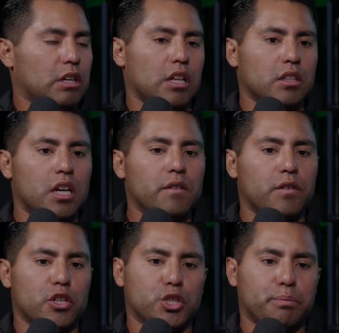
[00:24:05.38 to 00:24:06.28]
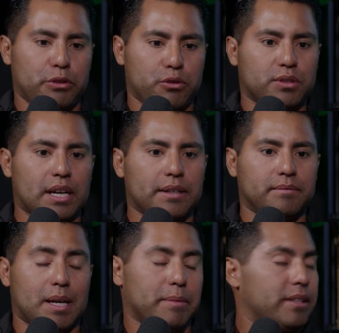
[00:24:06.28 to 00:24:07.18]
A lot of entrepreneurs,
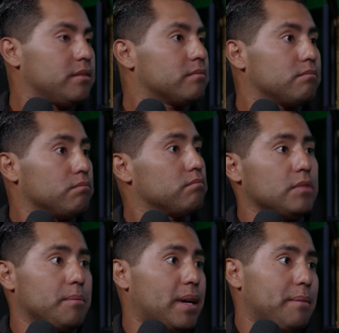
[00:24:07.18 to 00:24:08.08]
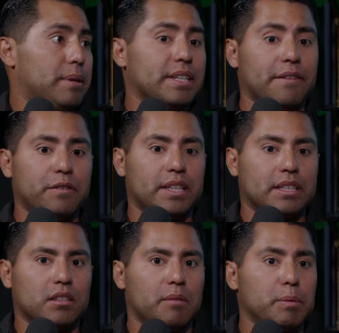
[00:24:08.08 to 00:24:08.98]
I mean, in my opinion, I feel like
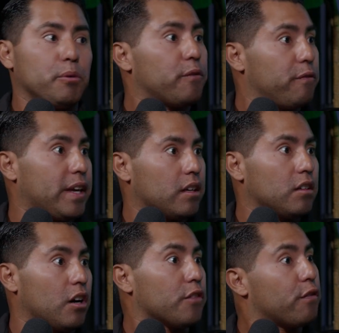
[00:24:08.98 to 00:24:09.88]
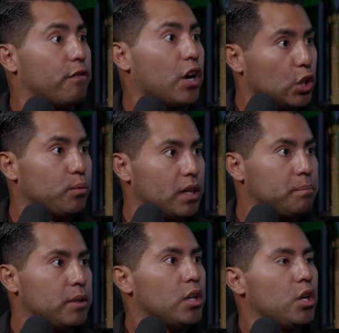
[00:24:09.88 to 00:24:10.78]
a lot of people fail on follow up.